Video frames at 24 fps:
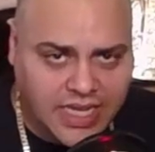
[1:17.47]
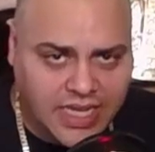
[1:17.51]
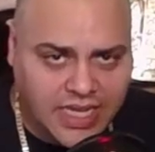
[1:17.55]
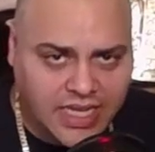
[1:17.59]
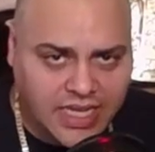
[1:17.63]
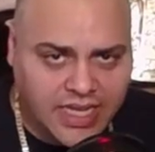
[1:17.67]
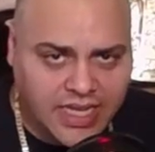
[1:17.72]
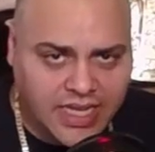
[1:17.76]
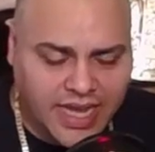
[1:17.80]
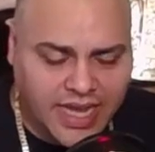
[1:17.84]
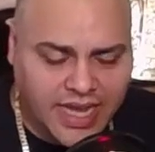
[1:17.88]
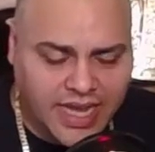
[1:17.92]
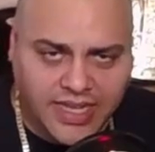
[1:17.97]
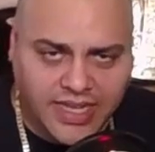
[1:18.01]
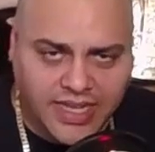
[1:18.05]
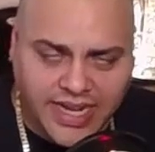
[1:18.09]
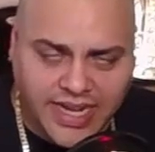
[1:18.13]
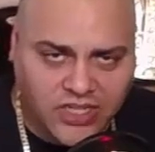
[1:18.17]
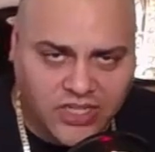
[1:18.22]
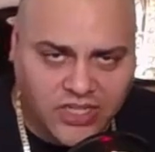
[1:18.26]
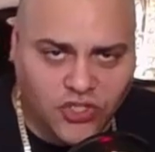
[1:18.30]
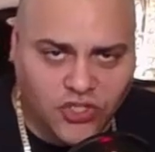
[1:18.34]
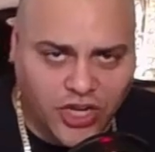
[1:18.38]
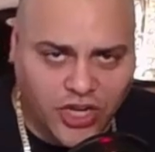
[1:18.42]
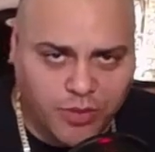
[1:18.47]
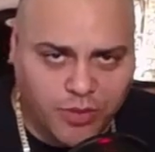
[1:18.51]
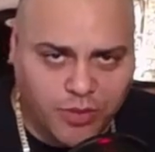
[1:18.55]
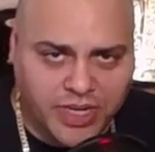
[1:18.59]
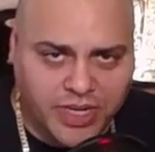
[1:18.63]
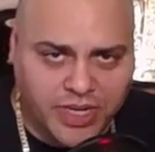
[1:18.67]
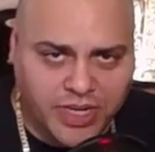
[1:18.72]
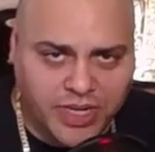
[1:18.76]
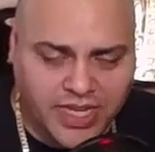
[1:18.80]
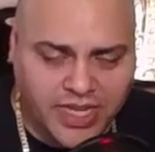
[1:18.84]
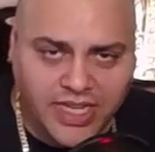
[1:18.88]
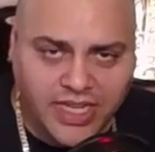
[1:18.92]
And ladies and
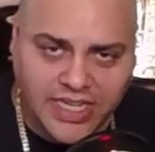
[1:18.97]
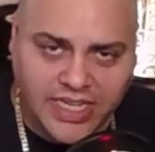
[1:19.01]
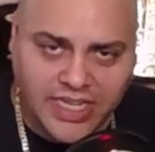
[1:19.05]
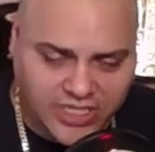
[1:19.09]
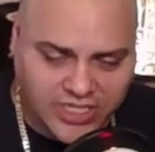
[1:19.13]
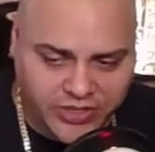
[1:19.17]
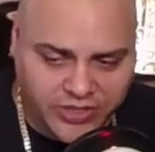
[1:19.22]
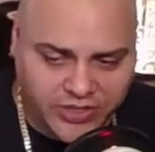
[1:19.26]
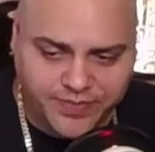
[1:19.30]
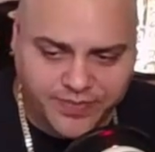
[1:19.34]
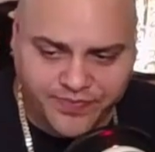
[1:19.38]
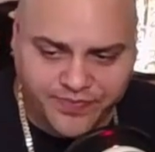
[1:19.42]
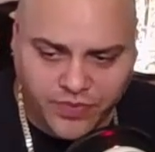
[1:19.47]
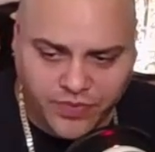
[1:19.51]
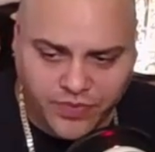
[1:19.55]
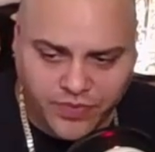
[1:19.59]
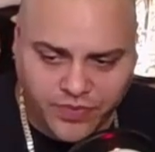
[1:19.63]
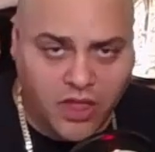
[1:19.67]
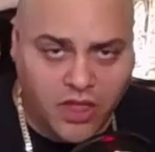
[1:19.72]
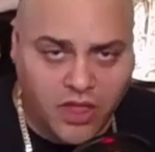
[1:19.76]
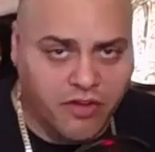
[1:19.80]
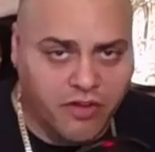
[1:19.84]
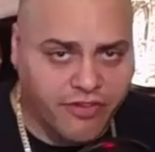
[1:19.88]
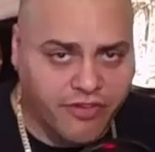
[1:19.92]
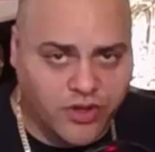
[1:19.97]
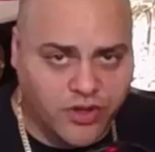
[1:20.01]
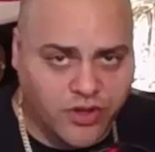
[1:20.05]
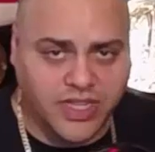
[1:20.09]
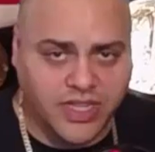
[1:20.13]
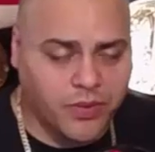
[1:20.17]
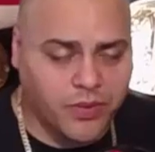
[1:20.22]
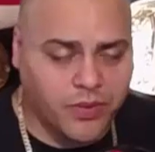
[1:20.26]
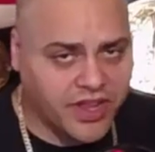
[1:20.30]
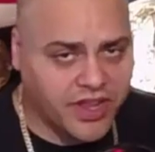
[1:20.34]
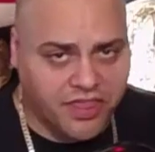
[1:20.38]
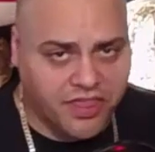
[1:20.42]
gentlemen, listen. First, I
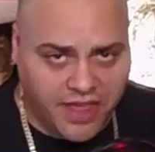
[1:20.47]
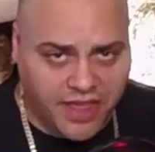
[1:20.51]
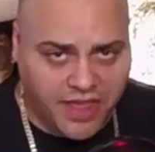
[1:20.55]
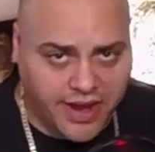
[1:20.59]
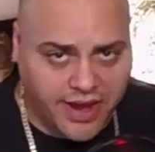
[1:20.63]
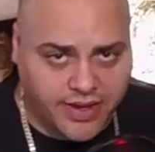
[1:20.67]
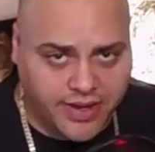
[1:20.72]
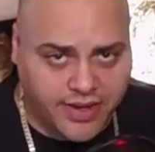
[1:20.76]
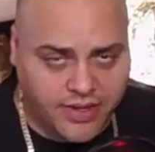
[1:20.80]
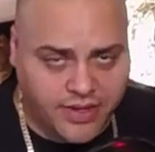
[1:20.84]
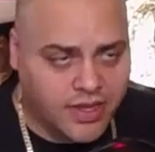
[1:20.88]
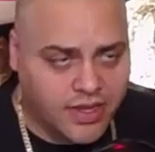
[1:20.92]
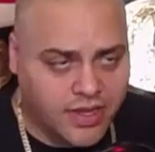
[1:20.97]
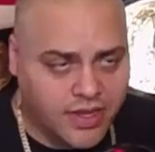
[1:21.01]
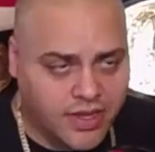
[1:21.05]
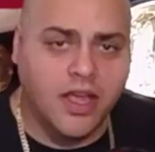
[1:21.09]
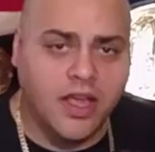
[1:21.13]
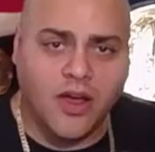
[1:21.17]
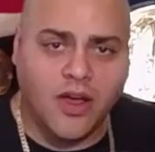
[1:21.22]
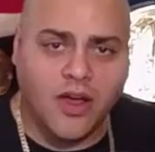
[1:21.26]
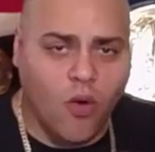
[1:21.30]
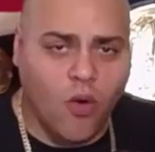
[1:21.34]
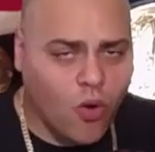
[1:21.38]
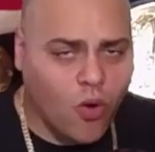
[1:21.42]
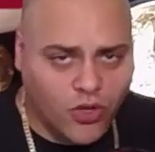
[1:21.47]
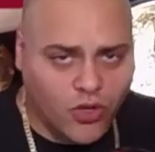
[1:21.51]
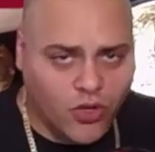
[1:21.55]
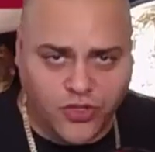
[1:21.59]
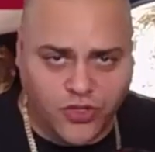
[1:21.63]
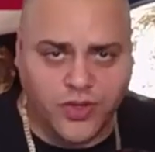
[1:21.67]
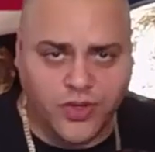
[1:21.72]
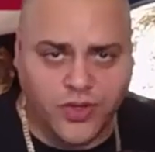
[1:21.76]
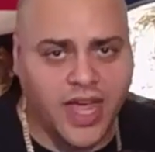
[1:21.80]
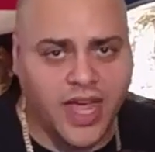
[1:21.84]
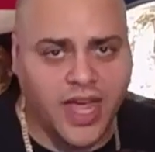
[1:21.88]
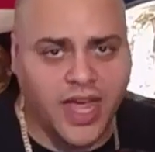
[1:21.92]
want to thank all
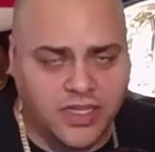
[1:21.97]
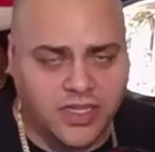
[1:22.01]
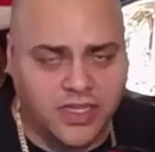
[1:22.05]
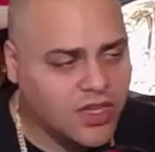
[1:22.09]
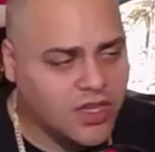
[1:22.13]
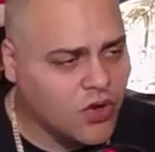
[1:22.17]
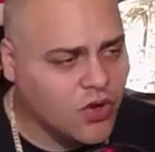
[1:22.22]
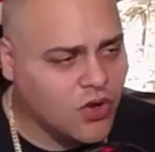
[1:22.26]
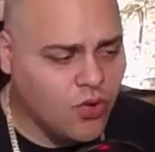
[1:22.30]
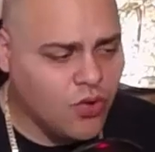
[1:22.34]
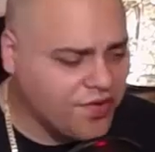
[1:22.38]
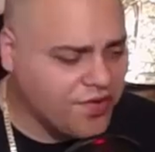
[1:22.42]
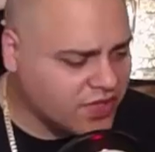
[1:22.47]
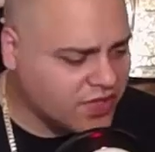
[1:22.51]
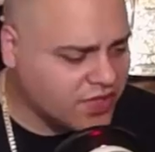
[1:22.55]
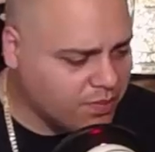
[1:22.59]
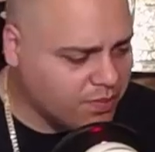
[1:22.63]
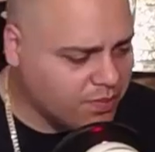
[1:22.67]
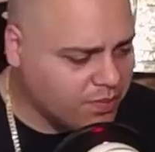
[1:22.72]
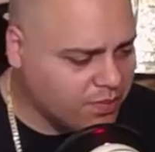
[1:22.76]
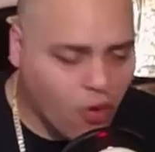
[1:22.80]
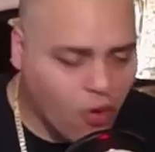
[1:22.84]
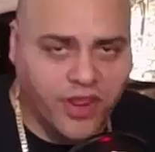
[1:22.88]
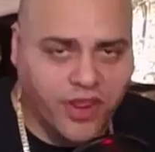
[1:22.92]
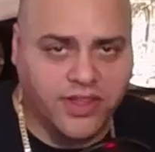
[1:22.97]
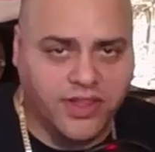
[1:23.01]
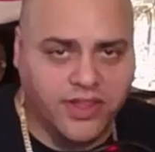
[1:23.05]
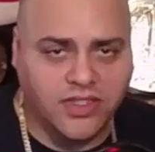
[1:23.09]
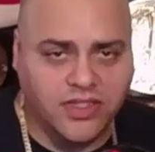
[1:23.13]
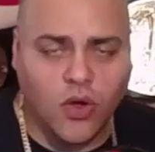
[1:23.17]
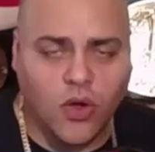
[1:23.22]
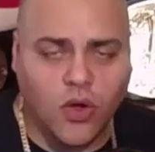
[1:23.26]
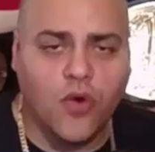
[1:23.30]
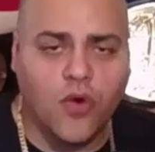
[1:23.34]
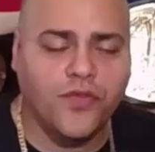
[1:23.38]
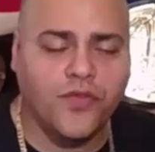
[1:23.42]
you guys who have supported us
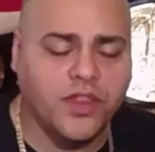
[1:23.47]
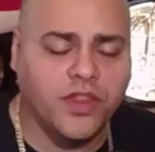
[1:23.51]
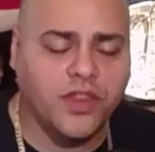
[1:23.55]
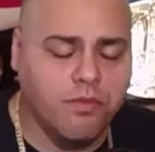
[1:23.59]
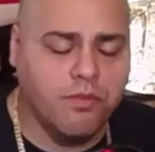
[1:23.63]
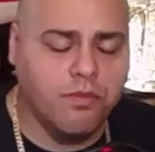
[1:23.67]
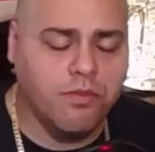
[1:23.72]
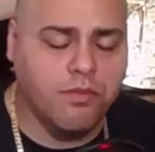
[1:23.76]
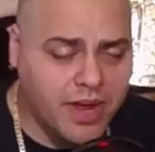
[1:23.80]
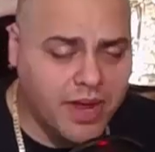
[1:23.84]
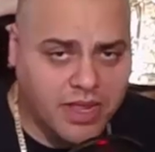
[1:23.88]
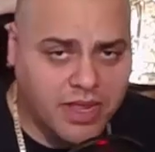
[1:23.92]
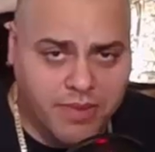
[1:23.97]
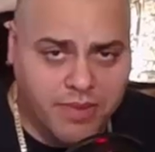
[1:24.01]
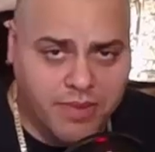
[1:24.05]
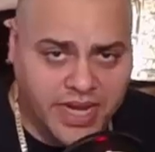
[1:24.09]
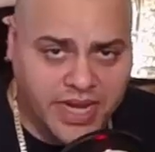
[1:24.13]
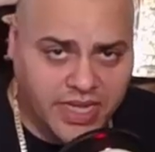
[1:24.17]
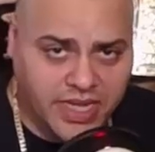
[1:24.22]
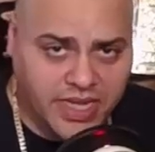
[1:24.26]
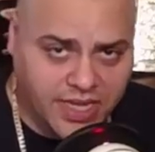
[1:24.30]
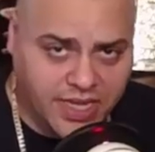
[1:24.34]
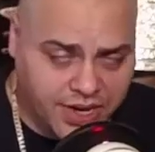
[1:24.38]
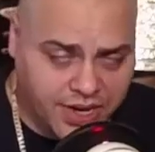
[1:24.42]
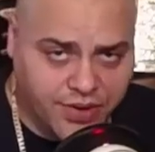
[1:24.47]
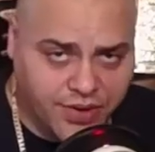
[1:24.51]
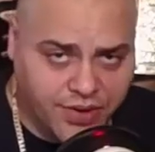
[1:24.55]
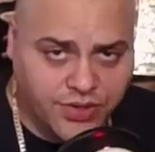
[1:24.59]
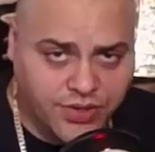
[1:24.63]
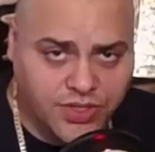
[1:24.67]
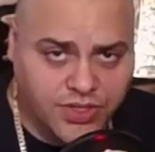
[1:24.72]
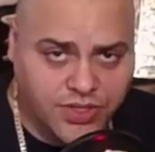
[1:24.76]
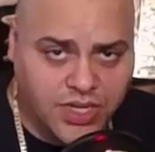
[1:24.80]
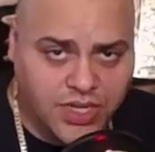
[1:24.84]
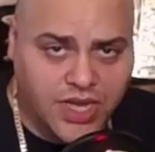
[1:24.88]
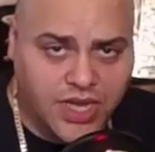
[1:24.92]
over the many, many
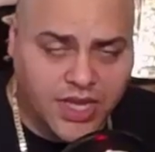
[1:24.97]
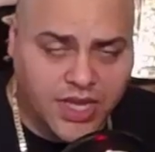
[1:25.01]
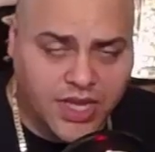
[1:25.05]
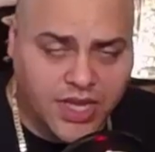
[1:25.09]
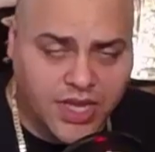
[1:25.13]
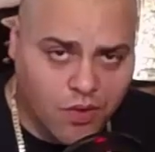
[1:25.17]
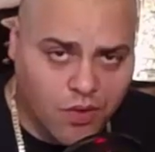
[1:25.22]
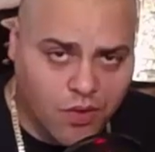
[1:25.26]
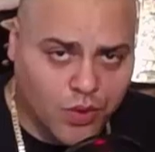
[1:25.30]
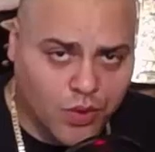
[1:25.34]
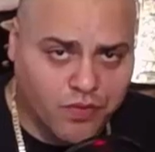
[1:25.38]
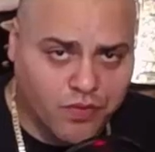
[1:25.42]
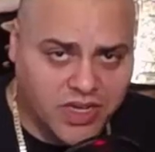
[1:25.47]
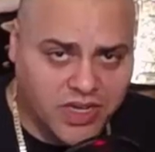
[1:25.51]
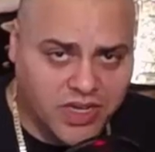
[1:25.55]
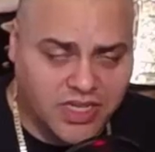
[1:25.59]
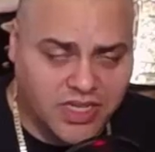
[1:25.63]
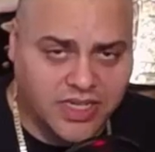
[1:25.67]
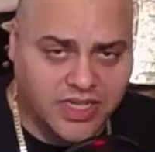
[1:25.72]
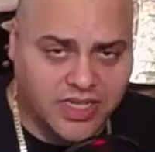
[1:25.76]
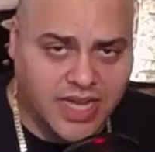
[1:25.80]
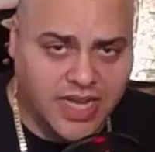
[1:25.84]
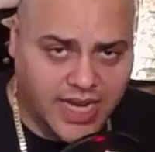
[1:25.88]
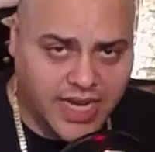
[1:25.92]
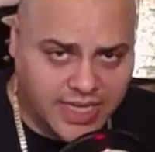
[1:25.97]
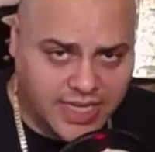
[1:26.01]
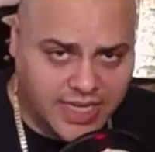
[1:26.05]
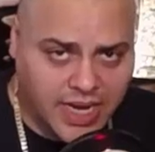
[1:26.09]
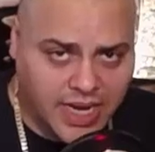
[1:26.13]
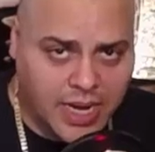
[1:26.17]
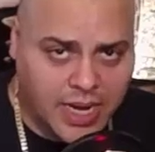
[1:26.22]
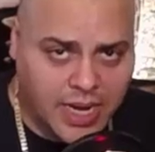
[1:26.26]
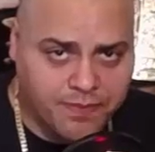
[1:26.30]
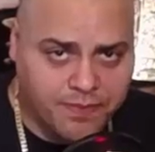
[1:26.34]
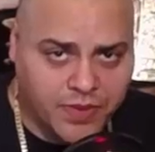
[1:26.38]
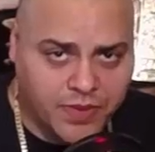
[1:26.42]
years here at One Wrestling dot
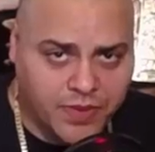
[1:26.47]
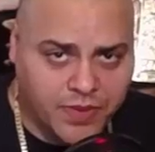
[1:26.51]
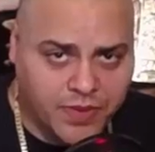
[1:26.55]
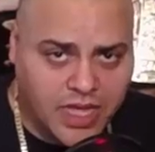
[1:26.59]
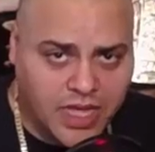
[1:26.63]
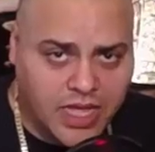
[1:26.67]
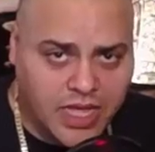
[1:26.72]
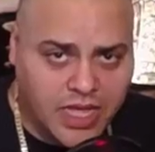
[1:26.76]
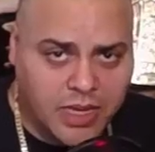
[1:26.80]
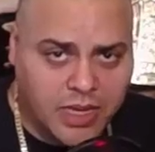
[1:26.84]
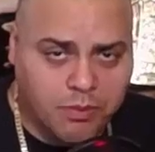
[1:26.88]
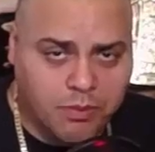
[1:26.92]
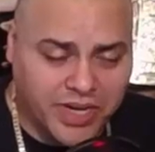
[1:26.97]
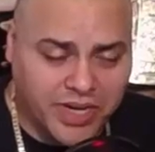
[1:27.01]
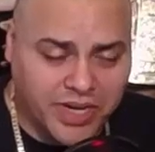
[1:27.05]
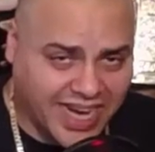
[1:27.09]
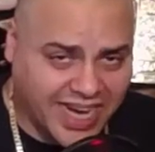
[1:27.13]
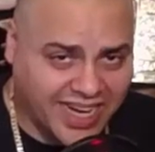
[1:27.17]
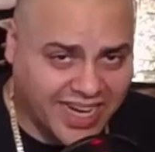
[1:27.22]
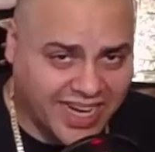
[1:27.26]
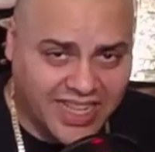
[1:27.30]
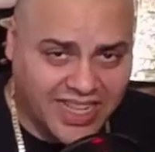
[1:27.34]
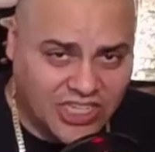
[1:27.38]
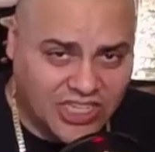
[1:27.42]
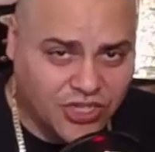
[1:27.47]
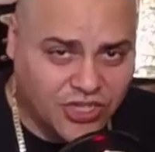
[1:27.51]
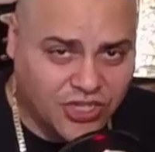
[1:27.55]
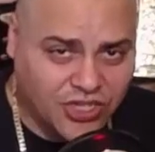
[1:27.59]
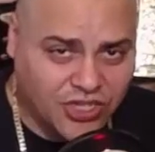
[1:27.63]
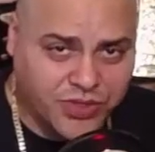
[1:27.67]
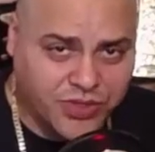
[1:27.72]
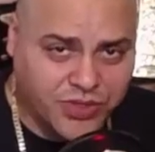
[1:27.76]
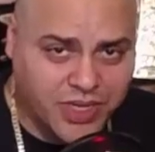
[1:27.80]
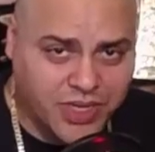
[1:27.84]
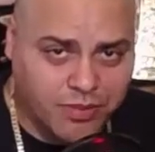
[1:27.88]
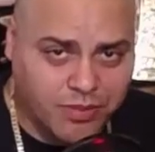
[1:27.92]
com. But I got to let you know
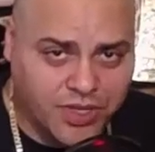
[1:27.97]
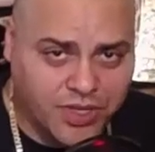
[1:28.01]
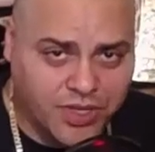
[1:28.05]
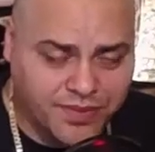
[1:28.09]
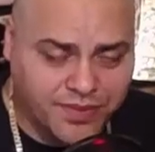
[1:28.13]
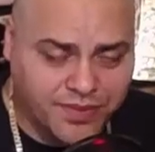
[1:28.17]
something.